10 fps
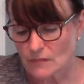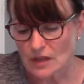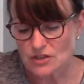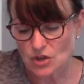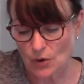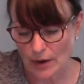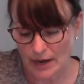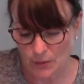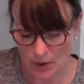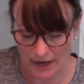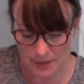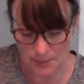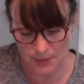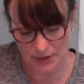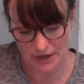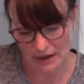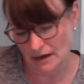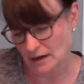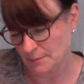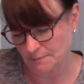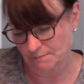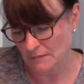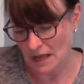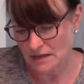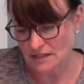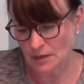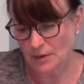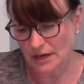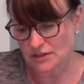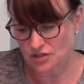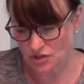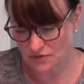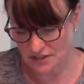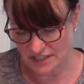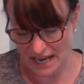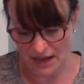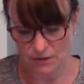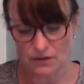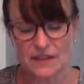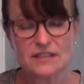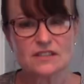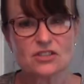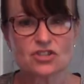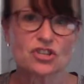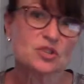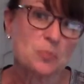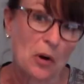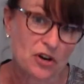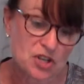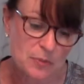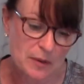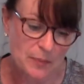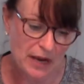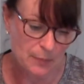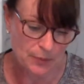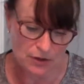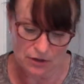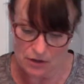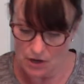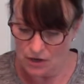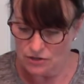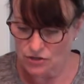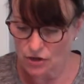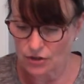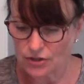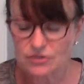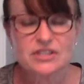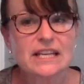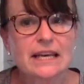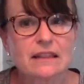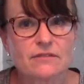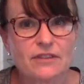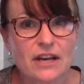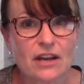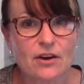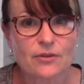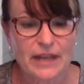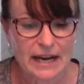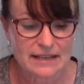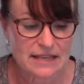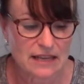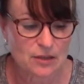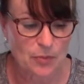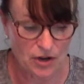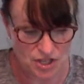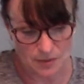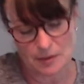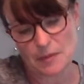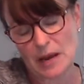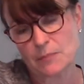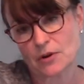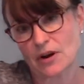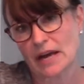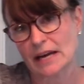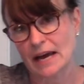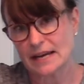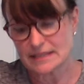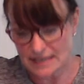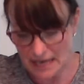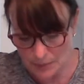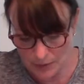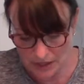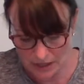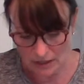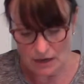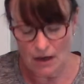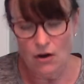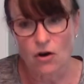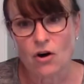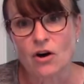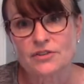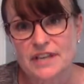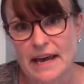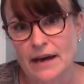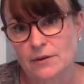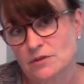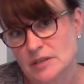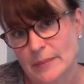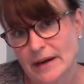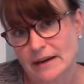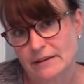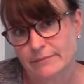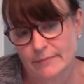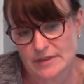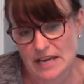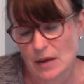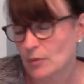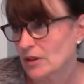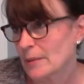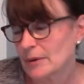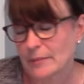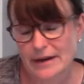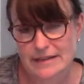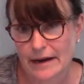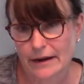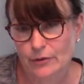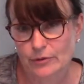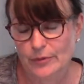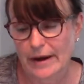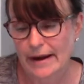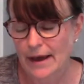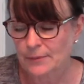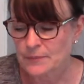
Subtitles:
So I want to put some kind of surface down. This is just parchment paper. So you'll see in the video that I take the parchment paper and I tape it all down to my table. I'm in my dining room right now.